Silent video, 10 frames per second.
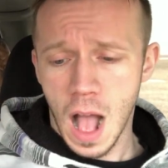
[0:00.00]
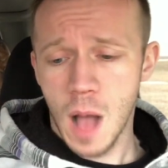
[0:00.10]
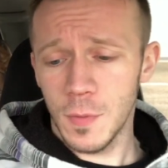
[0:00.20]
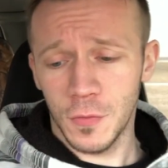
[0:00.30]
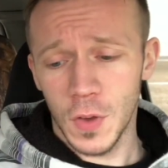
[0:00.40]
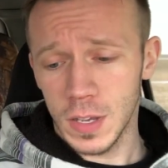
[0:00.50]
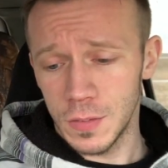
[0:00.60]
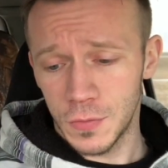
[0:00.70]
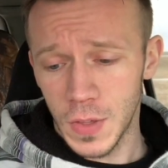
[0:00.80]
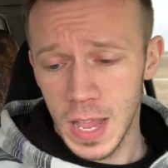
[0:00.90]
I'm a
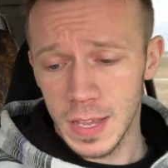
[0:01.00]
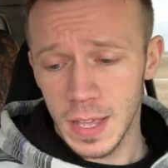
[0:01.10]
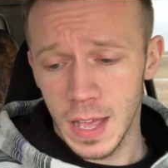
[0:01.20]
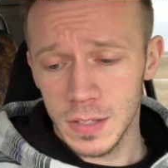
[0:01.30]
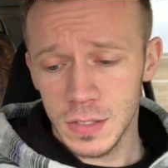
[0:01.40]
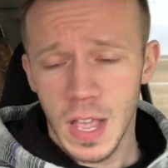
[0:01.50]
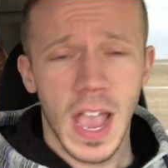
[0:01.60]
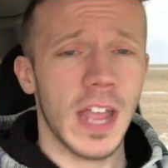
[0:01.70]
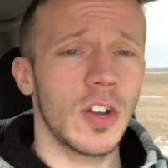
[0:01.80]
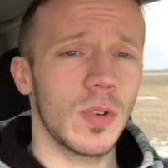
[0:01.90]
fucking fan, guys.
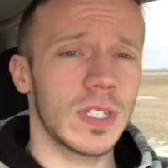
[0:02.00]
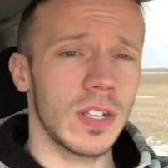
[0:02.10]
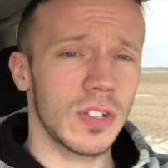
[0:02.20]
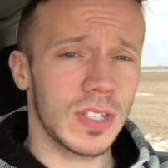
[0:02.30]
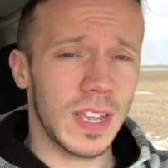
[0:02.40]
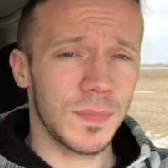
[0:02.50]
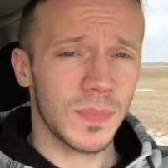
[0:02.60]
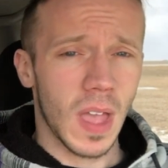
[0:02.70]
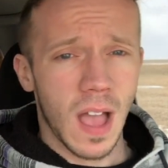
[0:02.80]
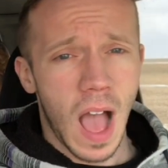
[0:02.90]
And you know what's interesting?
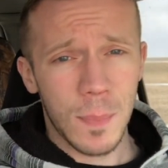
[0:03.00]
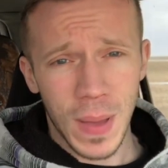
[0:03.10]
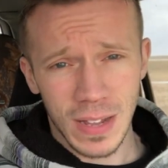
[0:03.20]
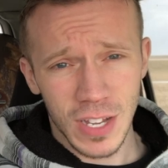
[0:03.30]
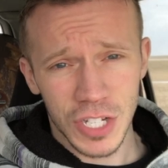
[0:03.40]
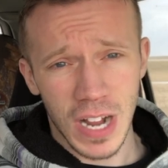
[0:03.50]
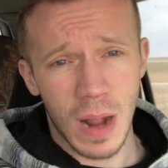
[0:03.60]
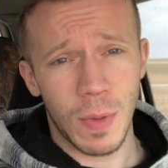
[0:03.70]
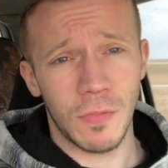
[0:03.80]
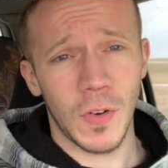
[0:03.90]
I paid this shit
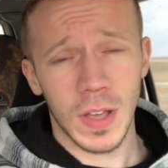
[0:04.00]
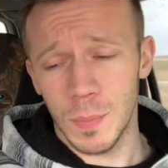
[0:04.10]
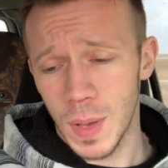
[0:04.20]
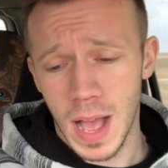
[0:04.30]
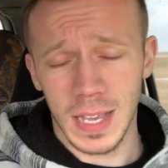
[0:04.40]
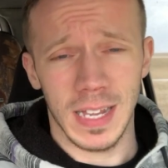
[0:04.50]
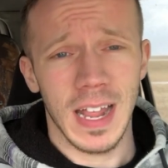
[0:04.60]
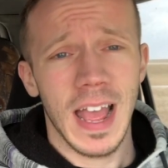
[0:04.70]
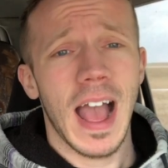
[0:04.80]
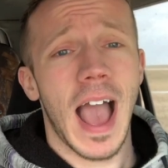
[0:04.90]
out of my fucking pocket.
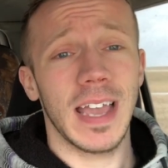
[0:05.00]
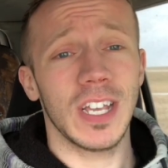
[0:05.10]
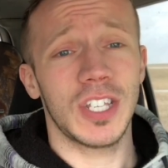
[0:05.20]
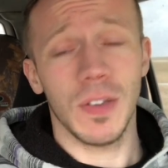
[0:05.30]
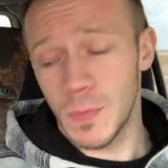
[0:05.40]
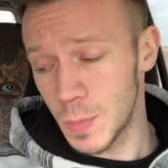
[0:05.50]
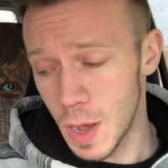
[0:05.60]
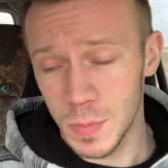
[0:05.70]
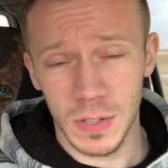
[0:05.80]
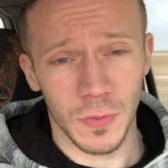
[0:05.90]
I get shit from
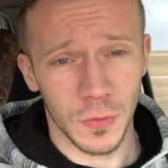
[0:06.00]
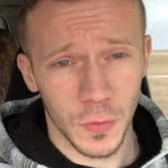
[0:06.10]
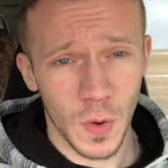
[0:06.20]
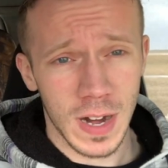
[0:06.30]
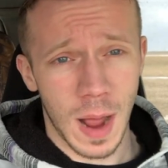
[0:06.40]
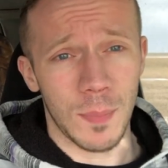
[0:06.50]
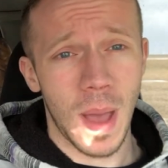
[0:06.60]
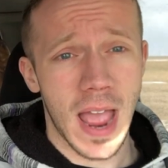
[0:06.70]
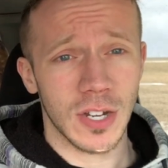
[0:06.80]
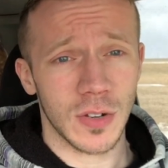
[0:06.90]
companies for free and I
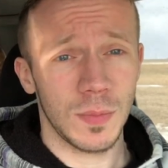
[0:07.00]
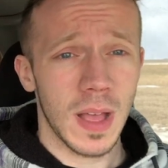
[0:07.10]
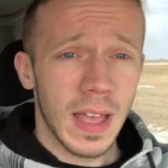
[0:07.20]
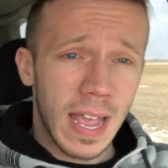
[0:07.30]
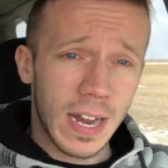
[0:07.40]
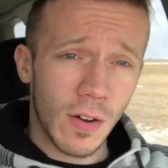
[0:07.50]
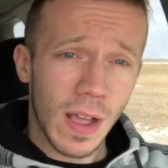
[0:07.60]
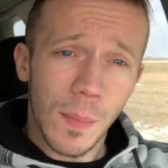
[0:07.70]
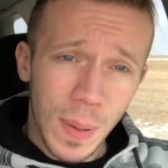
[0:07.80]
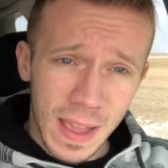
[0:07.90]
bash them. And here
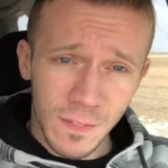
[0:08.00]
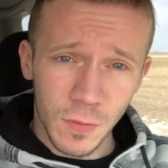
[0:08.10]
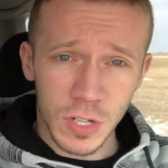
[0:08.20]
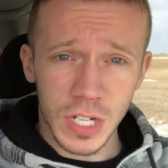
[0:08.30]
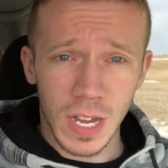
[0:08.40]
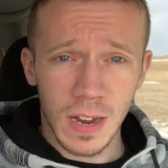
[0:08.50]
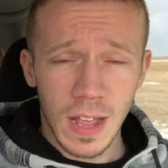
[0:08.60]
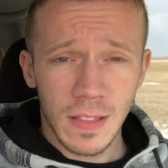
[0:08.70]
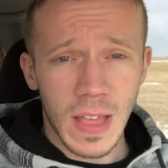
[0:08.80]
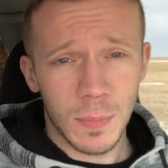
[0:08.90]
I am paying for shit
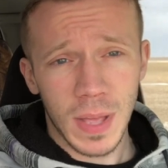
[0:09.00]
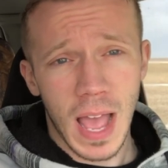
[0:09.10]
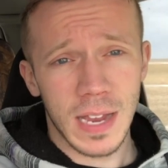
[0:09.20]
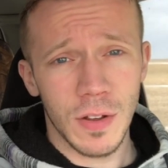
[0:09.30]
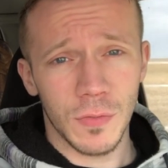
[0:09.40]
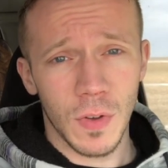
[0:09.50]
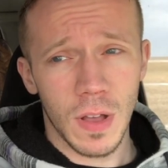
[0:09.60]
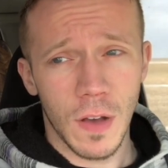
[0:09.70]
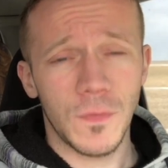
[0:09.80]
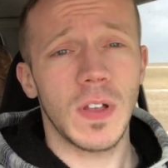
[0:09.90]
that I'm kind of
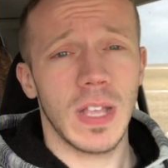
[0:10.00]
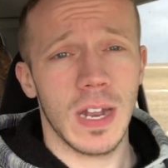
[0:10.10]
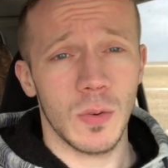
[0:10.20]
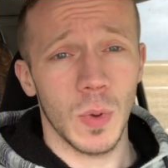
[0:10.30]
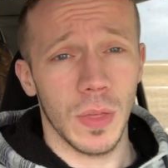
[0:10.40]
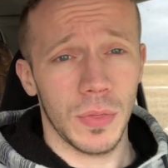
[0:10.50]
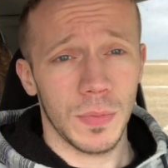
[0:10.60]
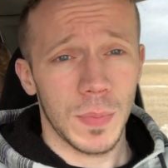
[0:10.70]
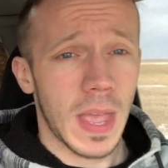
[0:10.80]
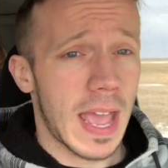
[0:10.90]
affiliated
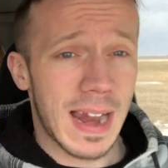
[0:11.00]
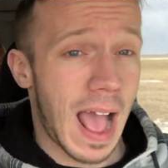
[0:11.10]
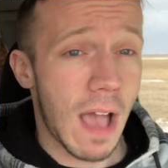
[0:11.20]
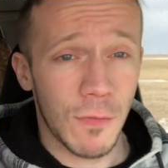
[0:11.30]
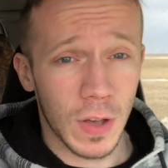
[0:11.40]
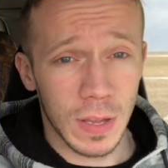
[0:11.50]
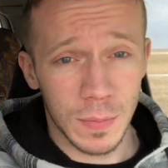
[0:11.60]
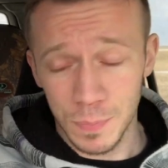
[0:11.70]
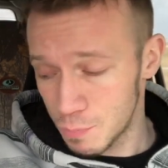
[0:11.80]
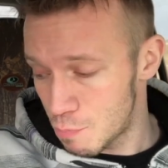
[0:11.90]
with. And I
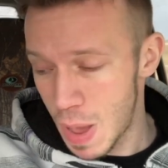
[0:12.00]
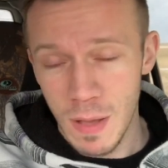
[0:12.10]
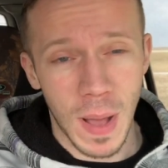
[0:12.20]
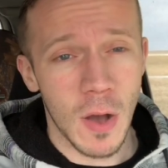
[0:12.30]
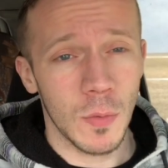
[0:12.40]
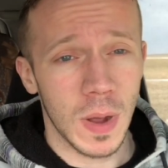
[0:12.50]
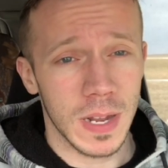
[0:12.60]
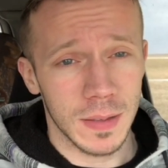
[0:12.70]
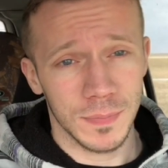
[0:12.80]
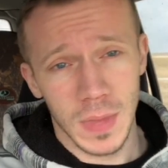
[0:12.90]
fucking pay my own
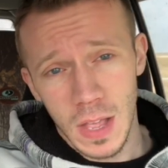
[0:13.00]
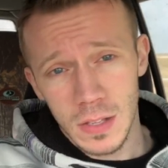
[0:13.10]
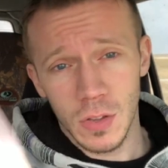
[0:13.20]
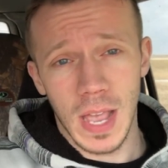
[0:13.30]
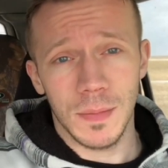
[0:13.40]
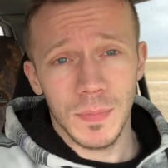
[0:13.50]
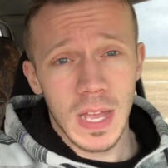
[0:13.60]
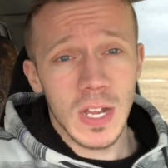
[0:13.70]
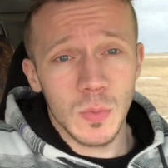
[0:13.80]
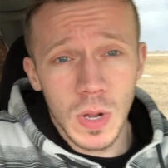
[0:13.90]
money. So hey,
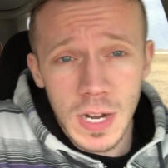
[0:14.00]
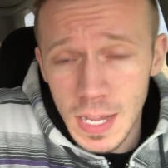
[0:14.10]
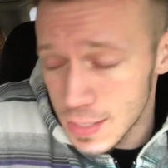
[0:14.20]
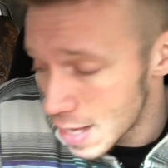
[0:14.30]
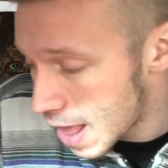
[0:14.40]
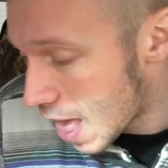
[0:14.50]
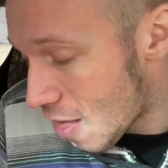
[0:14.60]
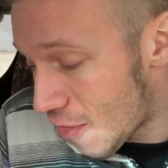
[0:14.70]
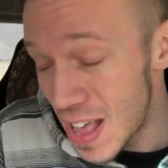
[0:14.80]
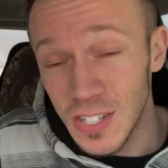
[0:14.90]
it is what it is.
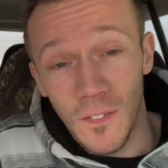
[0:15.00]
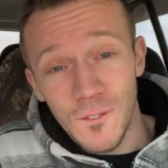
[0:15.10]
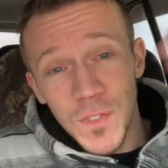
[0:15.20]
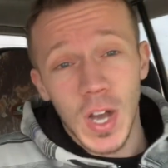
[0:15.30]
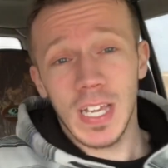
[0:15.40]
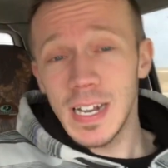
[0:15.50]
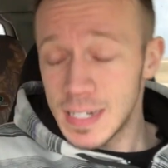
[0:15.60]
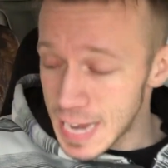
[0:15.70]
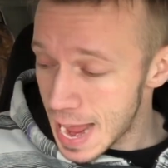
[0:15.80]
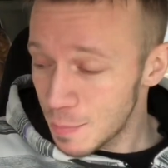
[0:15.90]
That's a fucking
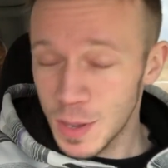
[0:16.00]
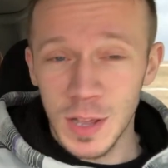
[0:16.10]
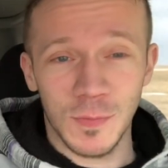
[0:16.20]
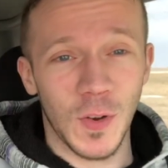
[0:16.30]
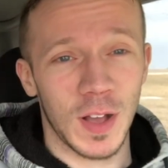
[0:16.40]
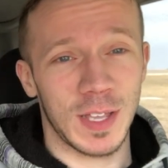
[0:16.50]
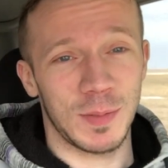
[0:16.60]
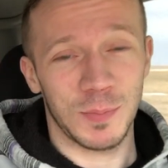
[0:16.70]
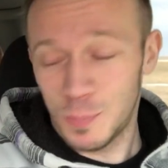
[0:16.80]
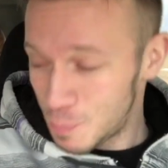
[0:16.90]
damn good
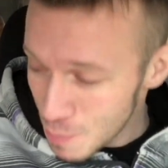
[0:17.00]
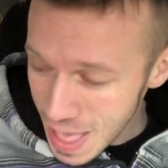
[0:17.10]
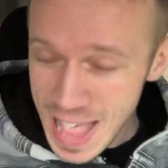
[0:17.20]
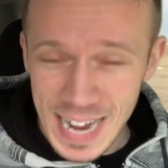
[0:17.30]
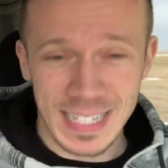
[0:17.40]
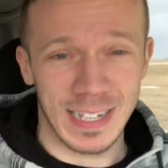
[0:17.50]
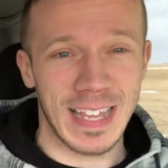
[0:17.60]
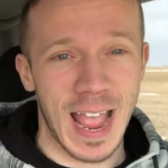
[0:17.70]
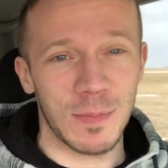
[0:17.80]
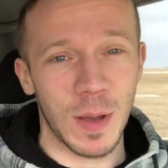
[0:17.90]
fucking... Man, that's a
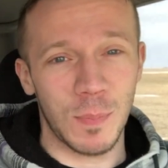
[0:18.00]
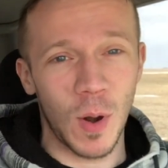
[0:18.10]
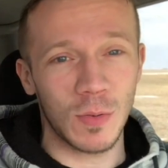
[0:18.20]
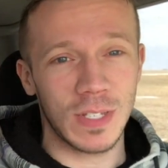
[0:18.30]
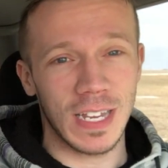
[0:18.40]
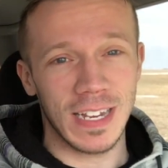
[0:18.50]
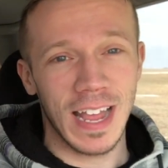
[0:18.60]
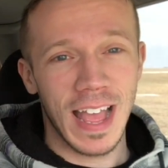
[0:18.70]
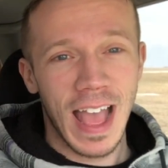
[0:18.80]
damn good protein.